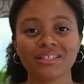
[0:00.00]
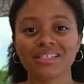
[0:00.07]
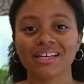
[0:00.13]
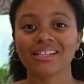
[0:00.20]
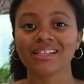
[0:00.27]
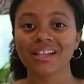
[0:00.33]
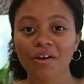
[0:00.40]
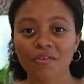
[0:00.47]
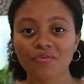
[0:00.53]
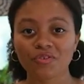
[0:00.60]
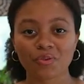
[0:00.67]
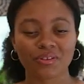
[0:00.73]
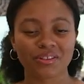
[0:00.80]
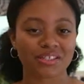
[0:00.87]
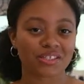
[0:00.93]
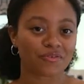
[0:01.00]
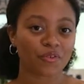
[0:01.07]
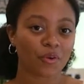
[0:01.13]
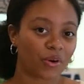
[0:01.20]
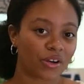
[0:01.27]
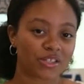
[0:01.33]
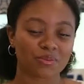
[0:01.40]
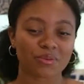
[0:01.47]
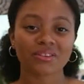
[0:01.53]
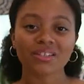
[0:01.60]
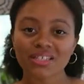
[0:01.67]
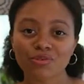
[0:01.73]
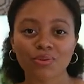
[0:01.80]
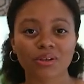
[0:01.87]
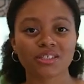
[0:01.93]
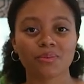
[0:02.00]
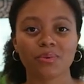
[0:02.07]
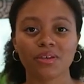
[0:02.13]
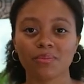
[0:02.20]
I love doing this, of course, with this recipe,